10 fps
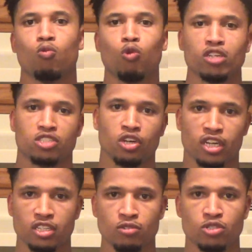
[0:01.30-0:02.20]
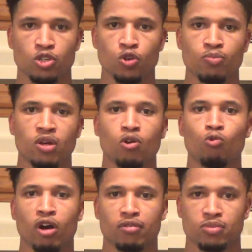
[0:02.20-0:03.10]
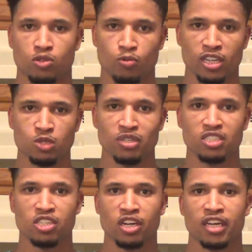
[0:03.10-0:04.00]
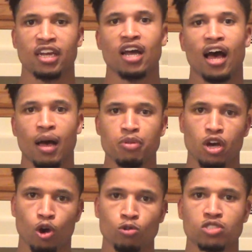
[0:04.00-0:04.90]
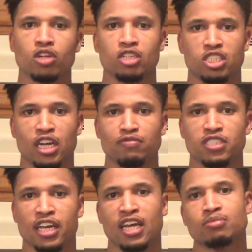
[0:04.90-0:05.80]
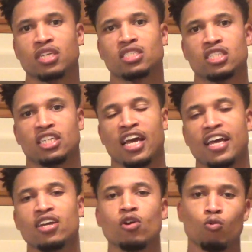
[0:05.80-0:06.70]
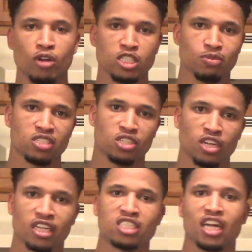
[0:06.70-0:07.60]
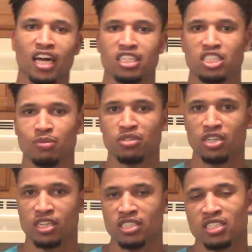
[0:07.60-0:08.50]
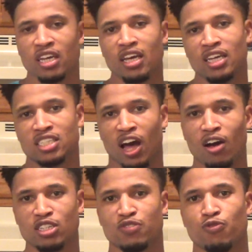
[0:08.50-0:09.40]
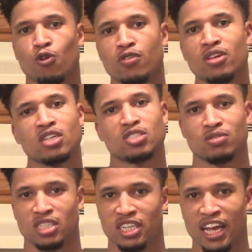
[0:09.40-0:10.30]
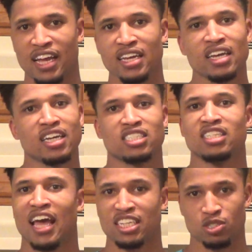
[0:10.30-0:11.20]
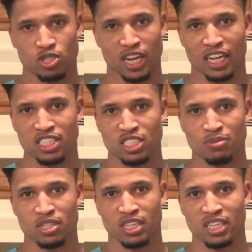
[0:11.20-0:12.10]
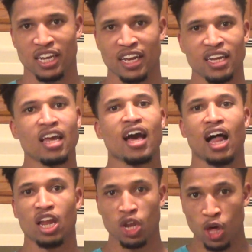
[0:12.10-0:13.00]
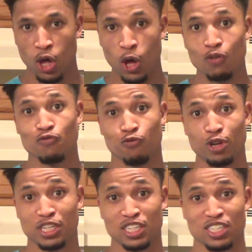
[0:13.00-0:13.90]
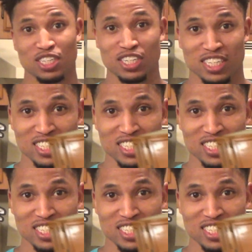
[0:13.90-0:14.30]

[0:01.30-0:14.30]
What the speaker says: What's cooking, YouTube? Welcome to Weezy's Cooking. I'm your host, Le Chef James, and today Weezy's cooking chocolate chip cookies. It's August 4th, so today is National Chocolate Chip Cookie Day. I love freaking cookies.